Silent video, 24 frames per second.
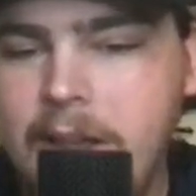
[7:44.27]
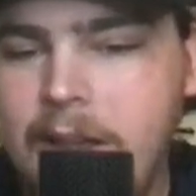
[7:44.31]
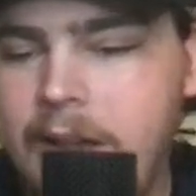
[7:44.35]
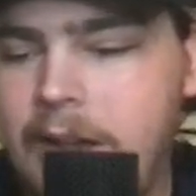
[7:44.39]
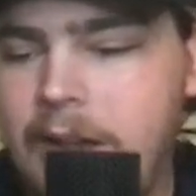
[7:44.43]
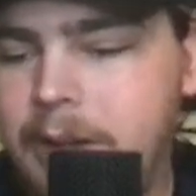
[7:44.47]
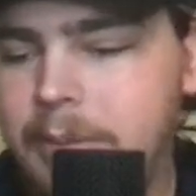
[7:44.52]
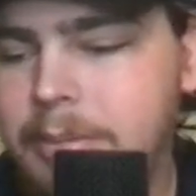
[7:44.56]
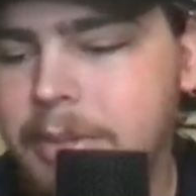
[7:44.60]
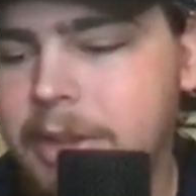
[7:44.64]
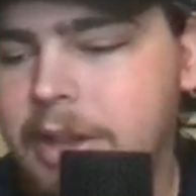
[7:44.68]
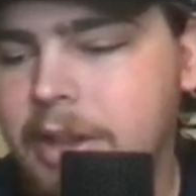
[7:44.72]

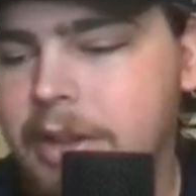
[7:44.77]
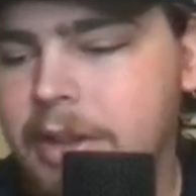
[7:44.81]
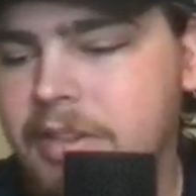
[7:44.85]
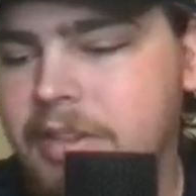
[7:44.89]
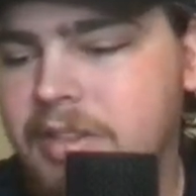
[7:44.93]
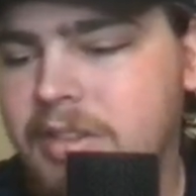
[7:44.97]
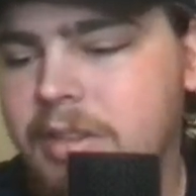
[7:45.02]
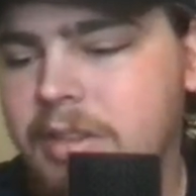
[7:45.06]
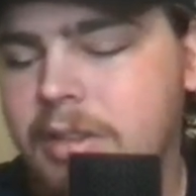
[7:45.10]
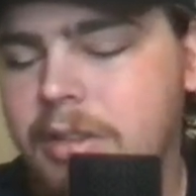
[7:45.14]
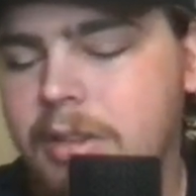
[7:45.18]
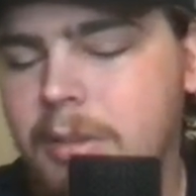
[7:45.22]
because
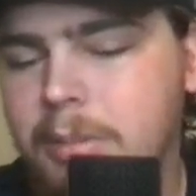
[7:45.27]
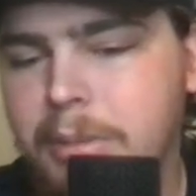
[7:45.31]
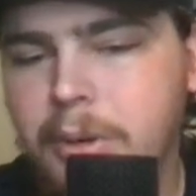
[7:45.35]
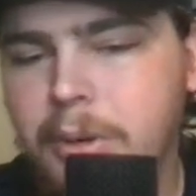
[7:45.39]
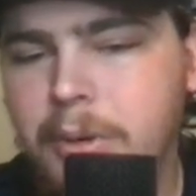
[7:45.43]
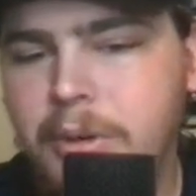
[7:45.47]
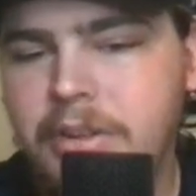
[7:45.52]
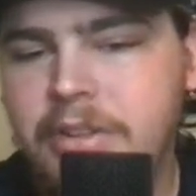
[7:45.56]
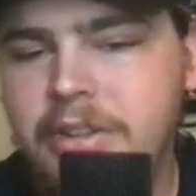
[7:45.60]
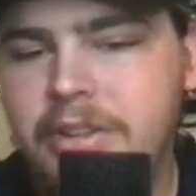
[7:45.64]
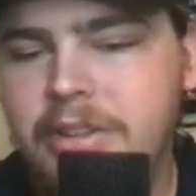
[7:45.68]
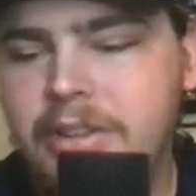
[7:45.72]
the
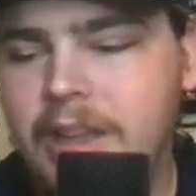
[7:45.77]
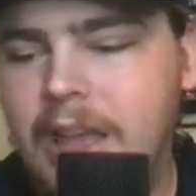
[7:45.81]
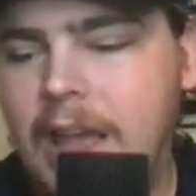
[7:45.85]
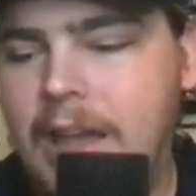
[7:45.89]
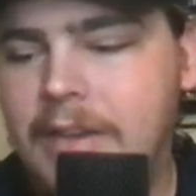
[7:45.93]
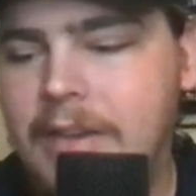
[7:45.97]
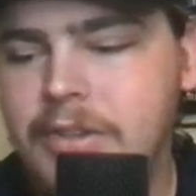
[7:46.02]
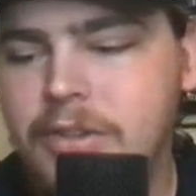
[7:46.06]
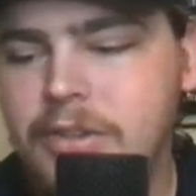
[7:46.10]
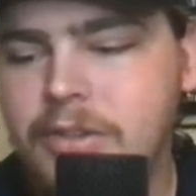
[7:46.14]
Brewers haven't